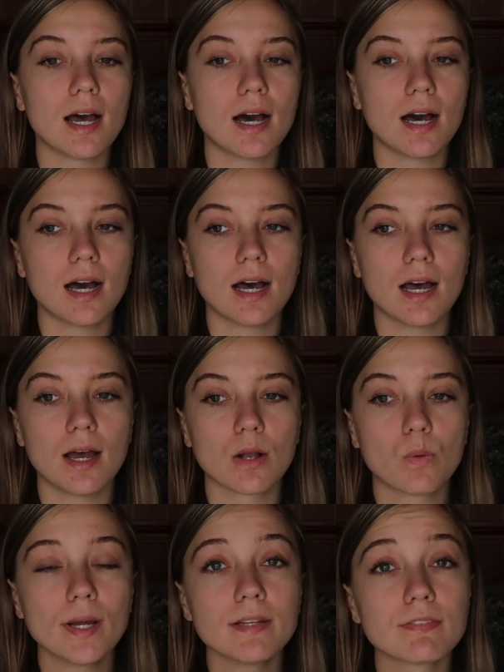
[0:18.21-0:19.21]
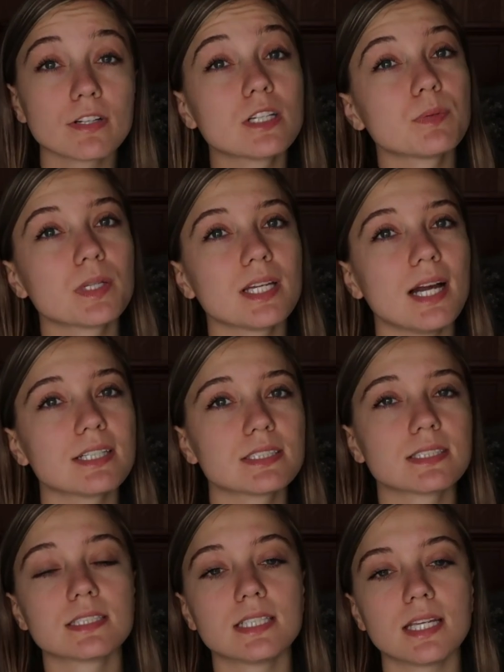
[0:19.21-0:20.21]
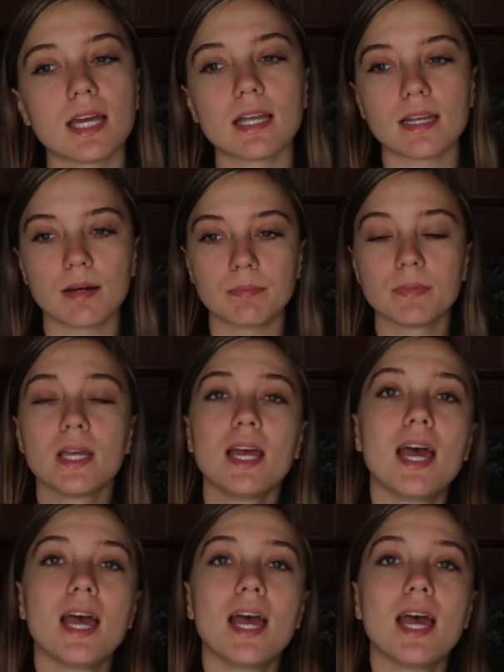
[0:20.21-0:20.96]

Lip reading: quite frequently actually, and I'm